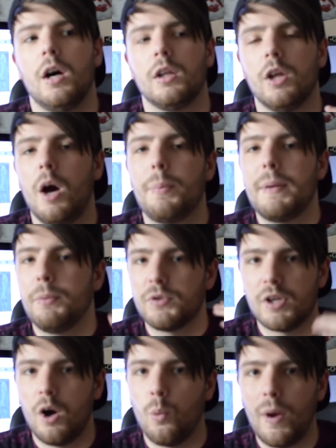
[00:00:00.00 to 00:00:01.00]
A lot of people
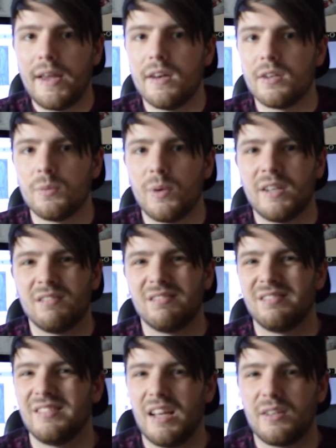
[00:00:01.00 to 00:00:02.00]
sort of waited and went,
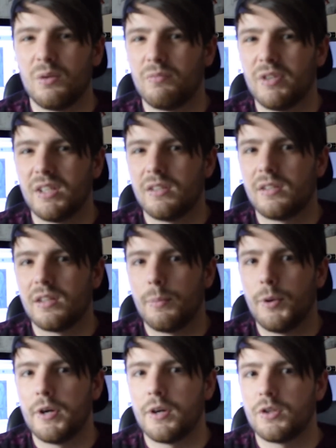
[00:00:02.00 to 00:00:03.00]
mm, I don't really see the
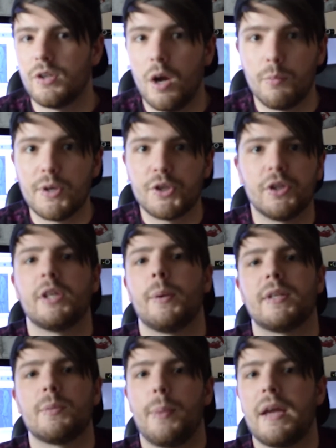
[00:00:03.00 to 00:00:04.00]
point, because originally you
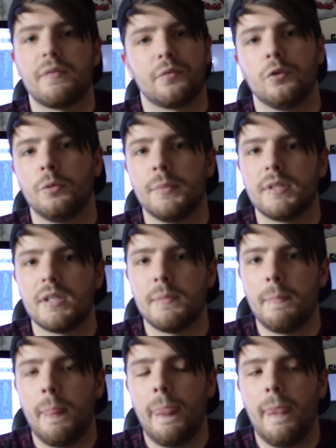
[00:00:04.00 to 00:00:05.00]
had to pay for Ultimate
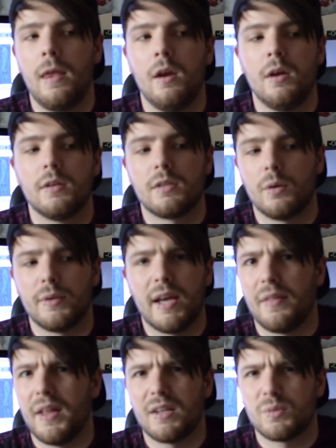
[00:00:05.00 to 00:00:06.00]
Team. So
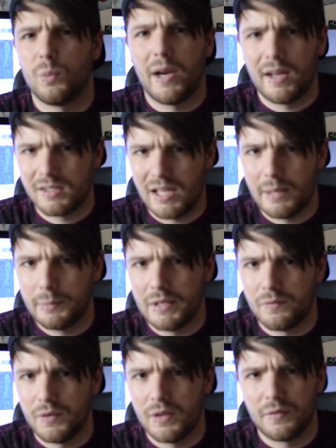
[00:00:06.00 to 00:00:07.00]
yeah, that's when I started
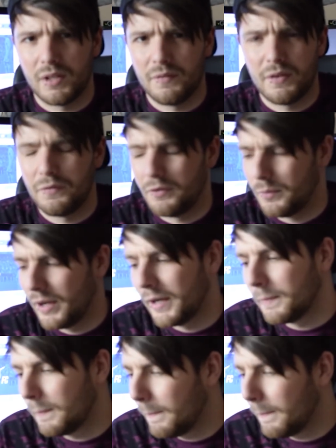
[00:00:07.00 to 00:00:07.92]
playing FIFA, like FIFA 09.